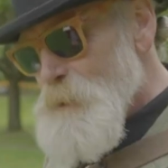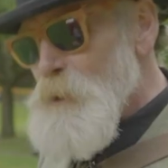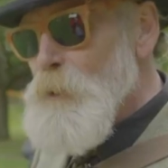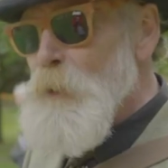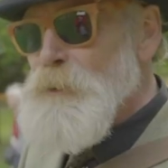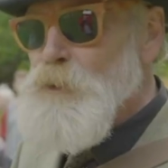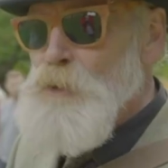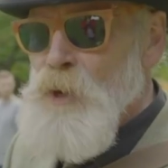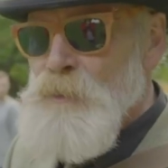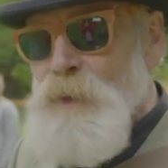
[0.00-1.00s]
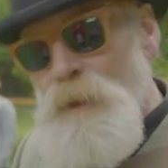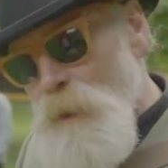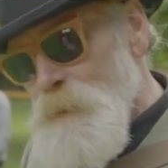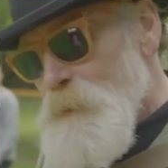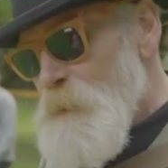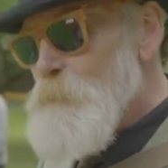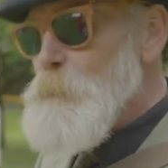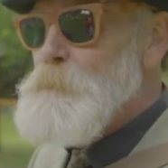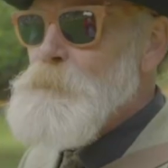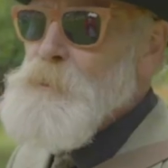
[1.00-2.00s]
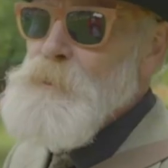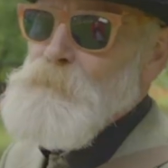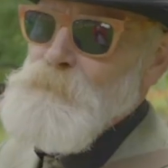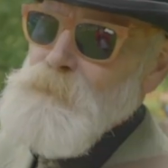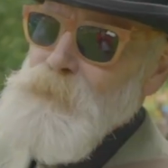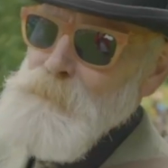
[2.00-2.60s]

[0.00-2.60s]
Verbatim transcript: still going strong and it needs people to get